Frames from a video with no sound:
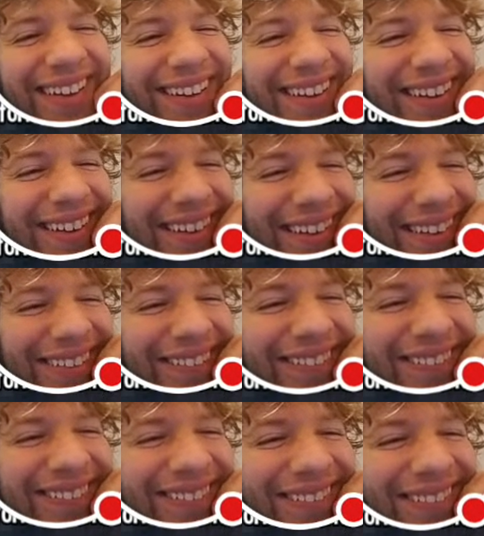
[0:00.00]

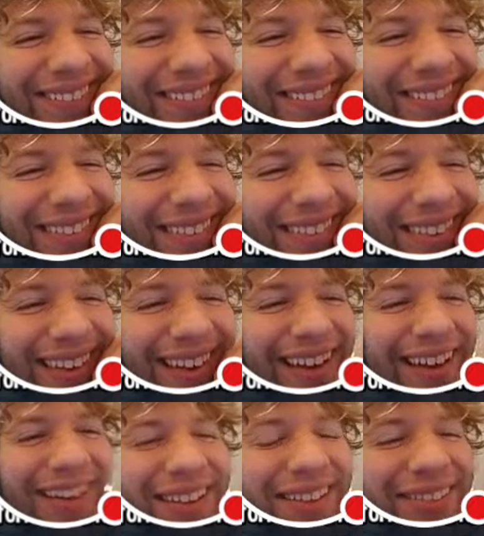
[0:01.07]
um nah,
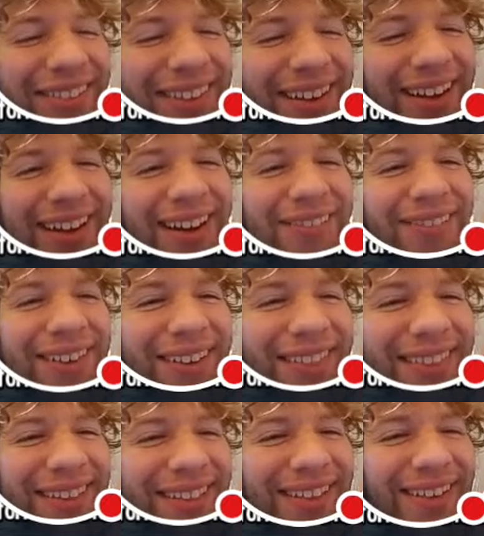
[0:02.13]
I never thought I'd ever
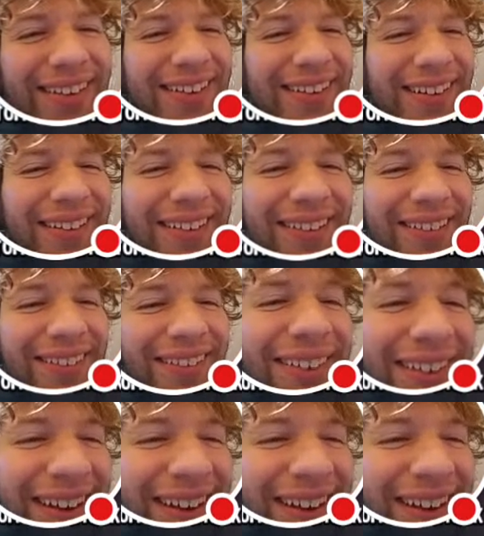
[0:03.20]
get the legendary one.